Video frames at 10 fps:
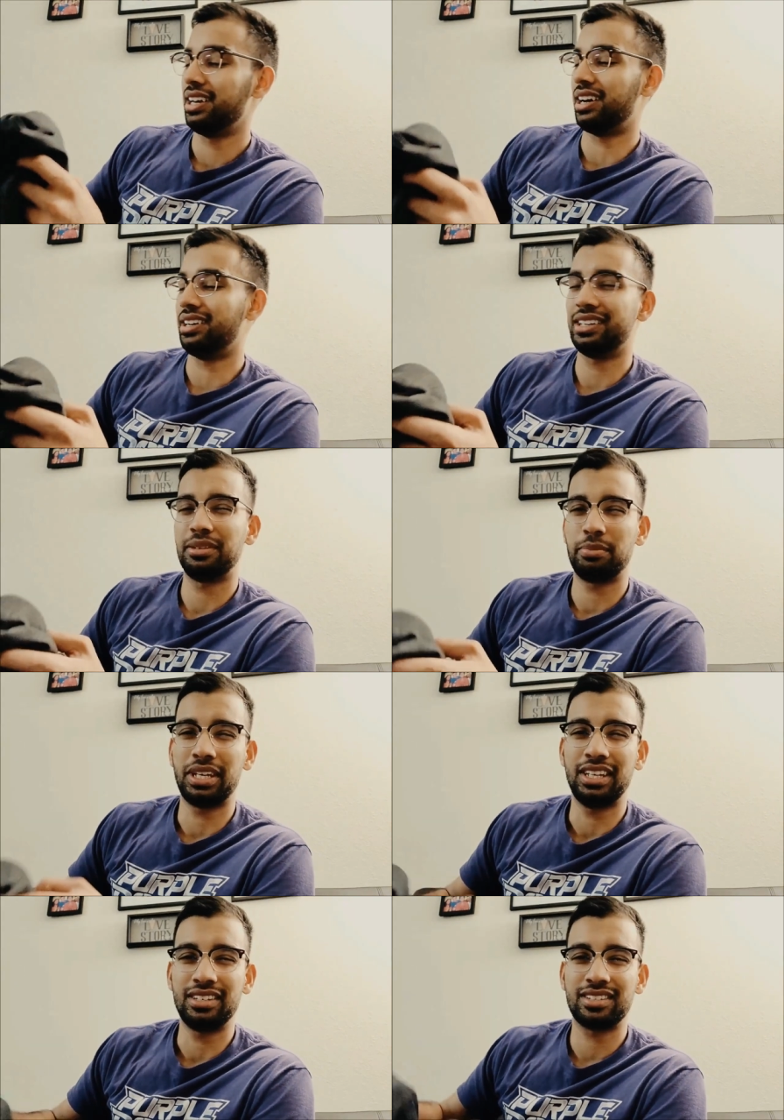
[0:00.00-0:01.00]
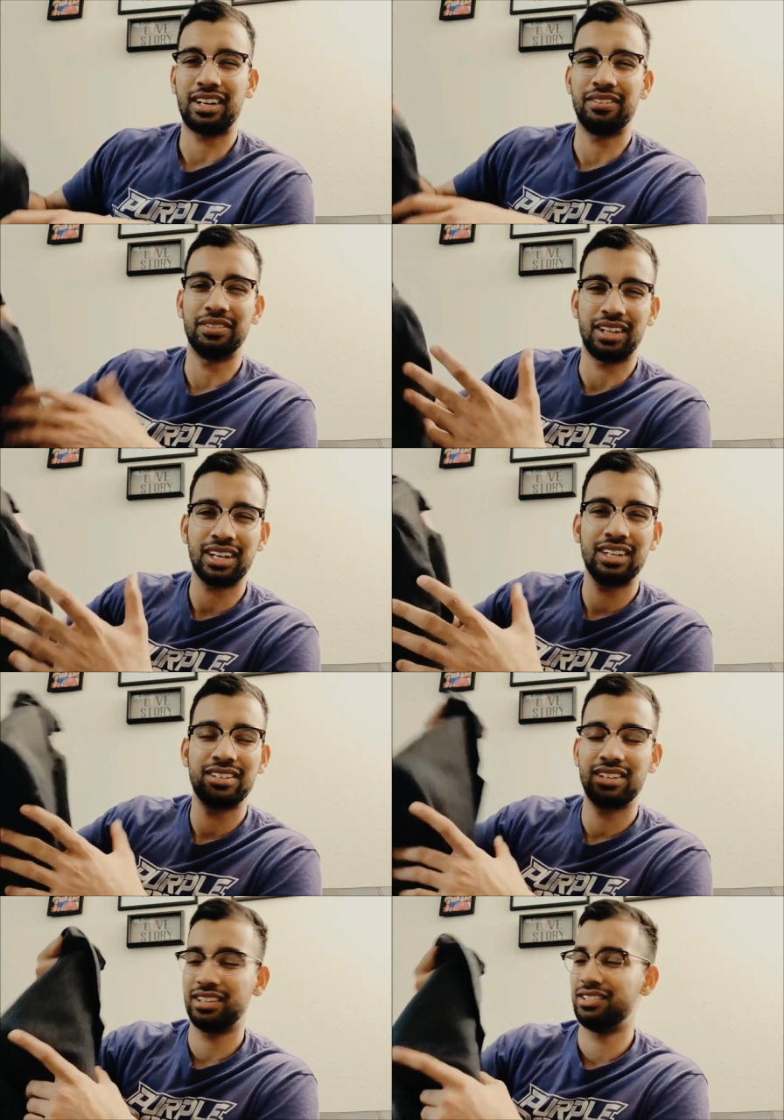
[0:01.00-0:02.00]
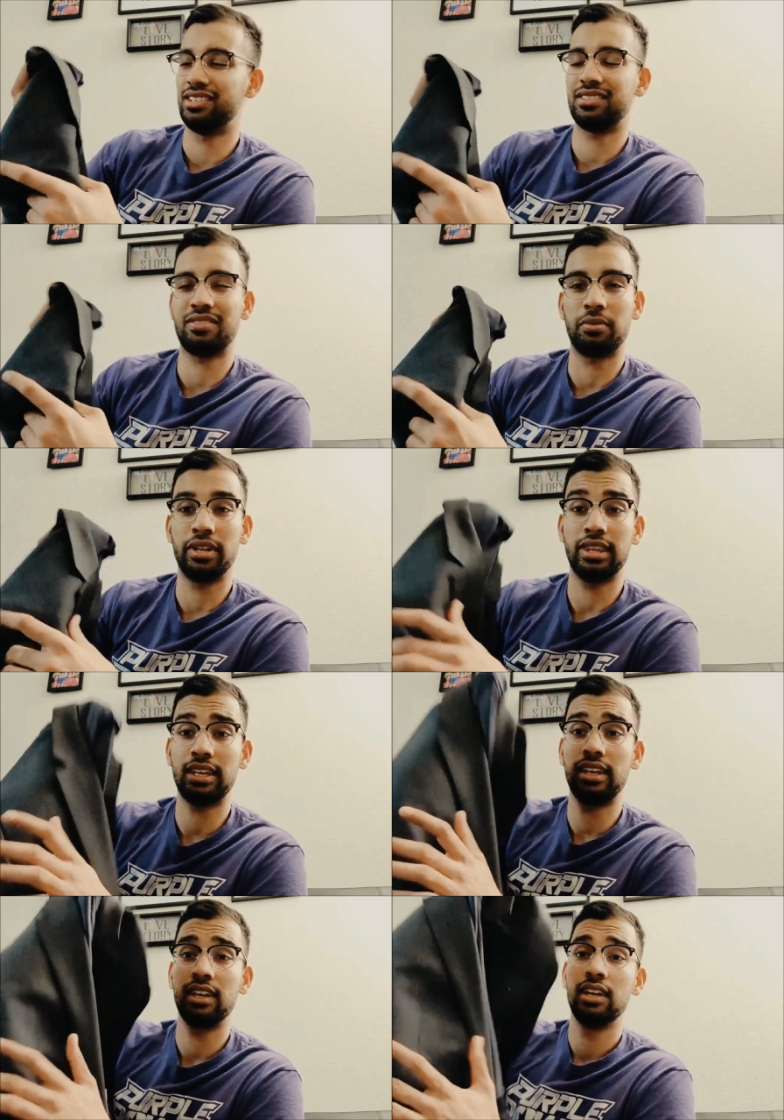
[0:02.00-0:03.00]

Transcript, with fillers: another piece of luggage just for one thing.